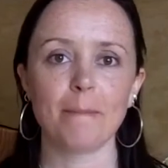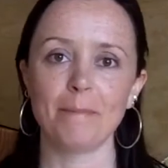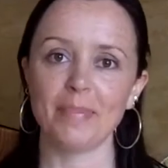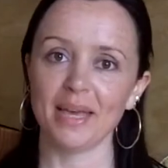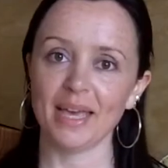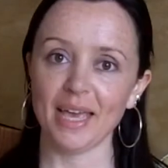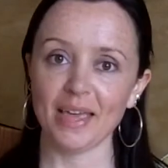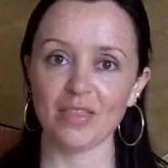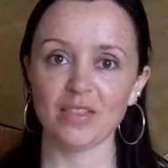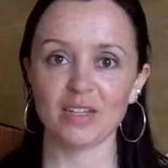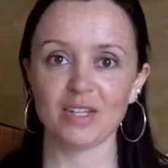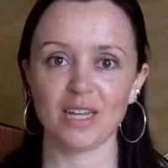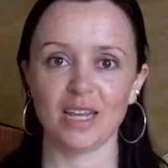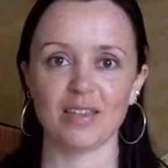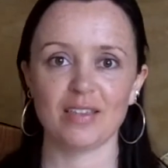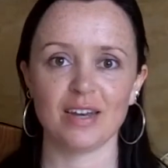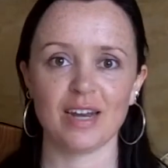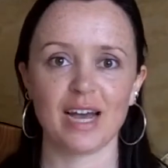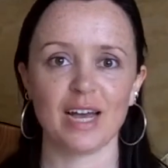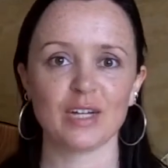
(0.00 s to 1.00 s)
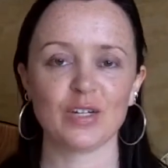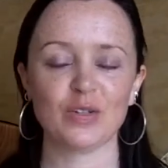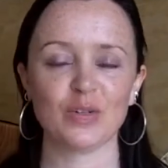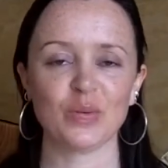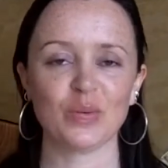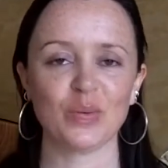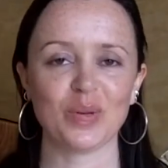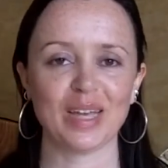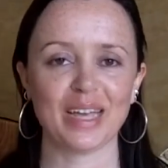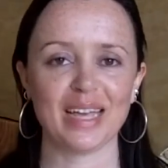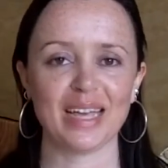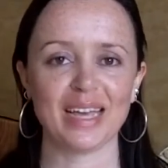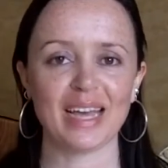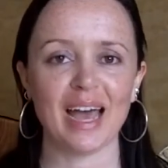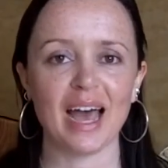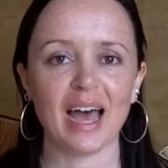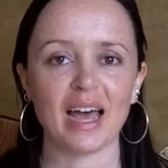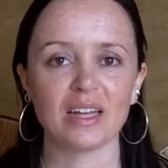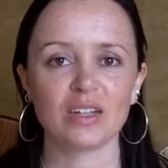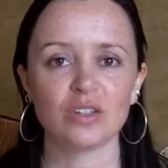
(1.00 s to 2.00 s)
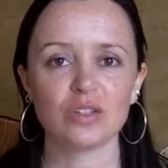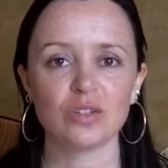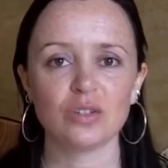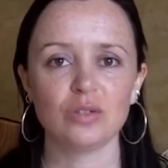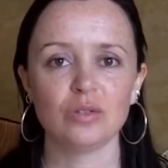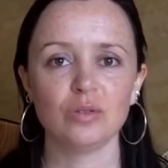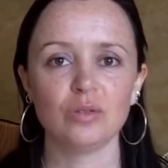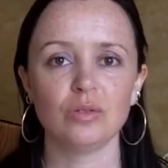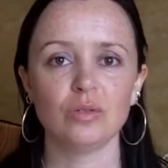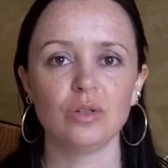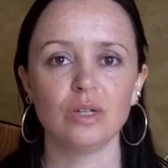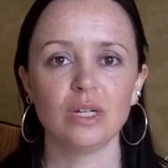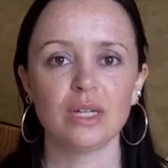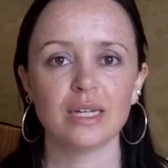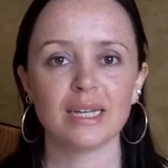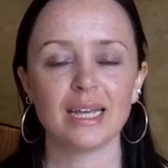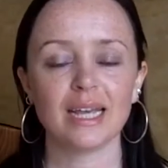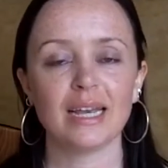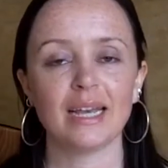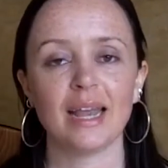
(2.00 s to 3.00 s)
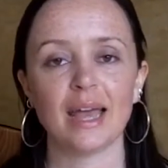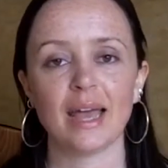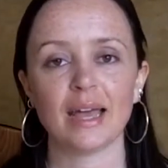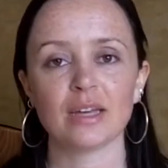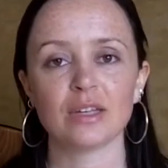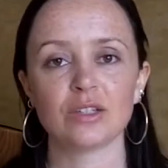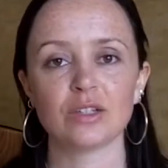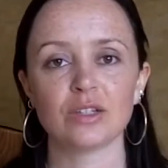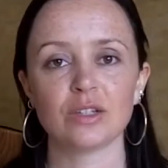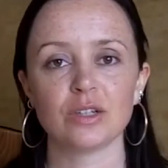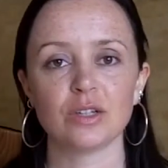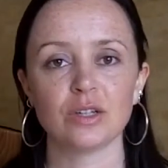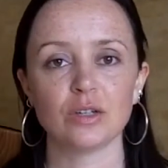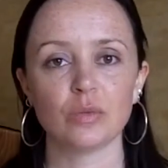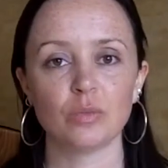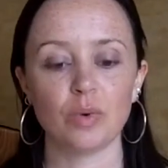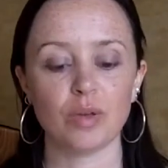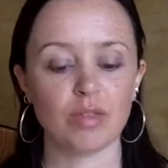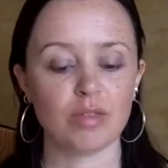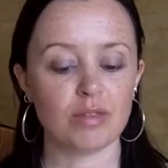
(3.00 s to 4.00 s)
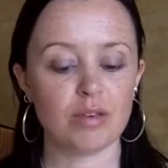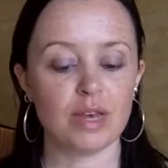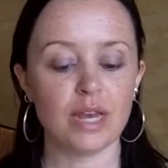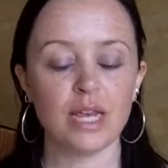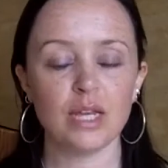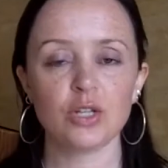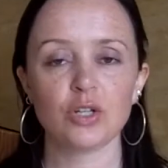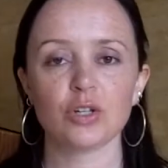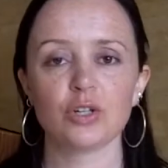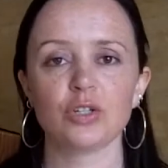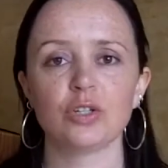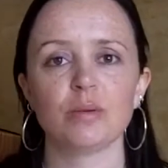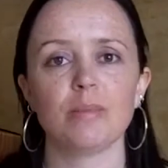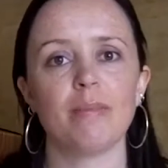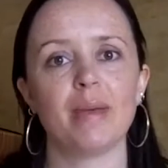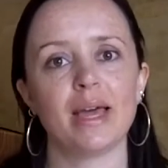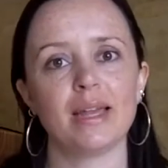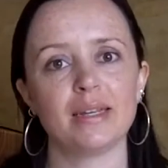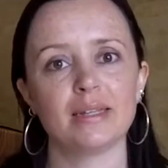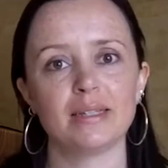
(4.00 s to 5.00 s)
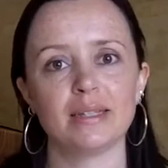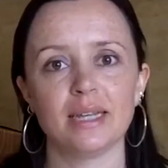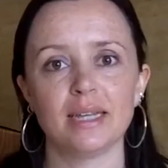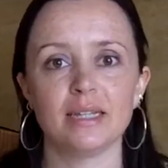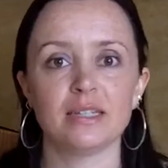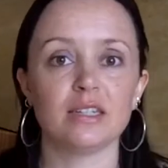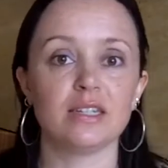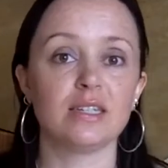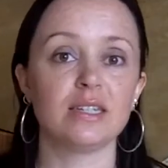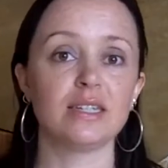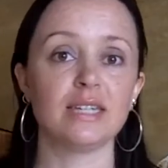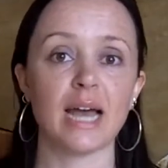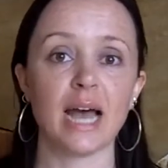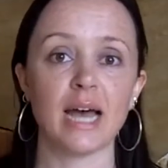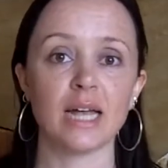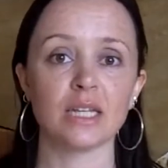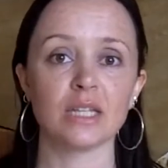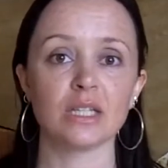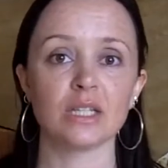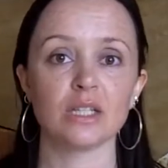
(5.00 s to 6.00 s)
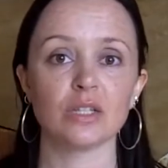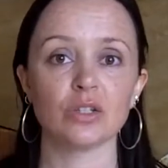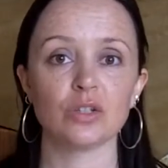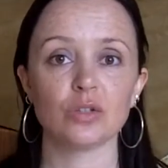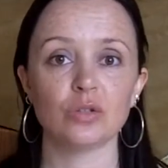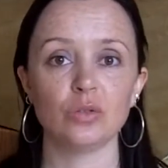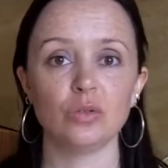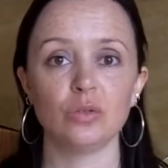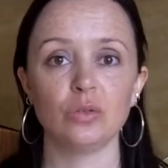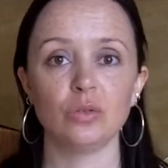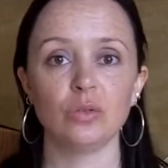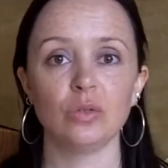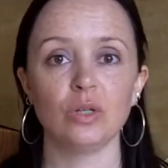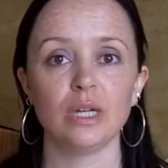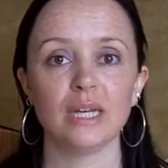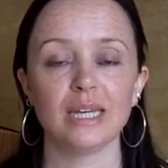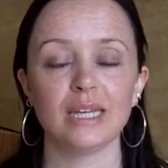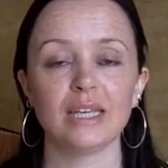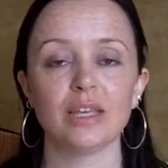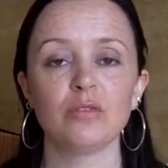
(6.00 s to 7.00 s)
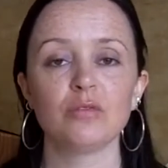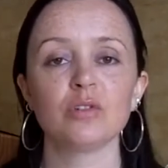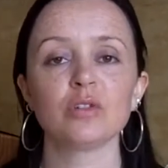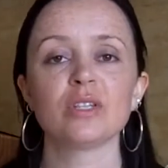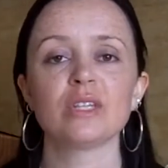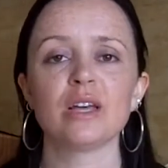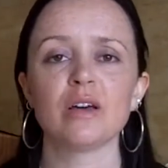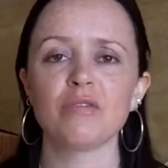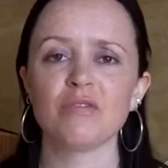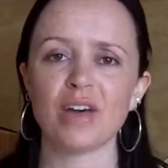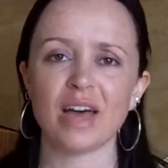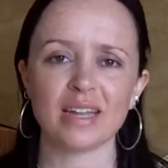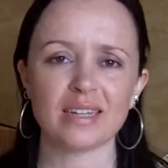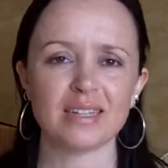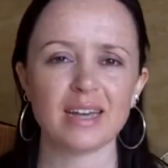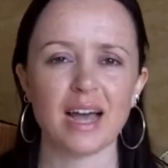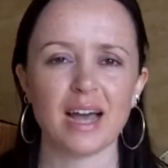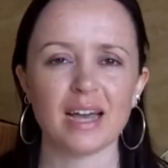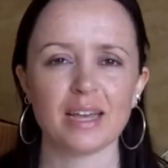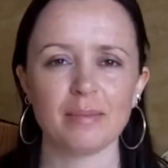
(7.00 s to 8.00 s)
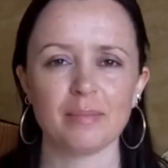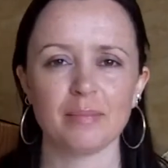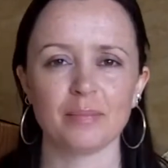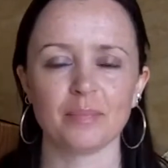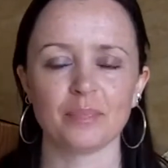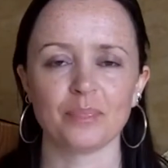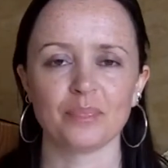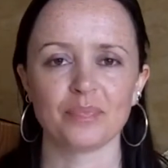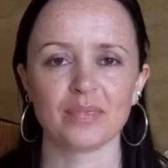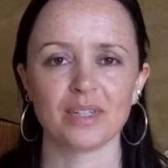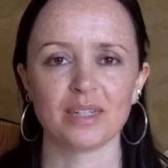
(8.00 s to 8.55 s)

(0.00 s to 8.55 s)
begin the day the natural way and to connect with nature, to meditate, to dance, to give yourself that time